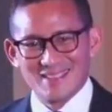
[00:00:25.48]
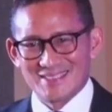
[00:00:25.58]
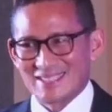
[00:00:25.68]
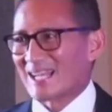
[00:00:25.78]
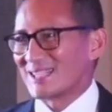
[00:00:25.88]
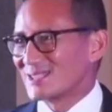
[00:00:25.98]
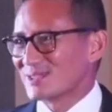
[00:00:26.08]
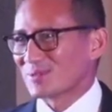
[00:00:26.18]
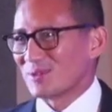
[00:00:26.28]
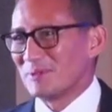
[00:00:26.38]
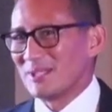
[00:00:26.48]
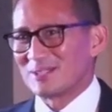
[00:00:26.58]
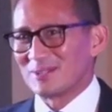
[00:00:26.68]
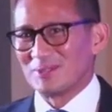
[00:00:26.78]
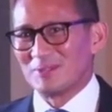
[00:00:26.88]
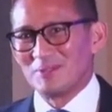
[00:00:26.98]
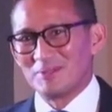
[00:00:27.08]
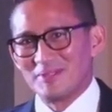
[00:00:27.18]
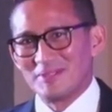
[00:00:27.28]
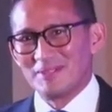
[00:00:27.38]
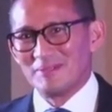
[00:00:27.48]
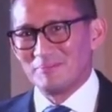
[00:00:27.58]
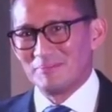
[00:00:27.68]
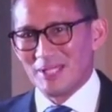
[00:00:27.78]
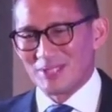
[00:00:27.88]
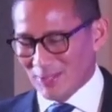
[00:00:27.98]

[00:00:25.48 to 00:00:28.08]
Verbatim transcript: challenge for me to make you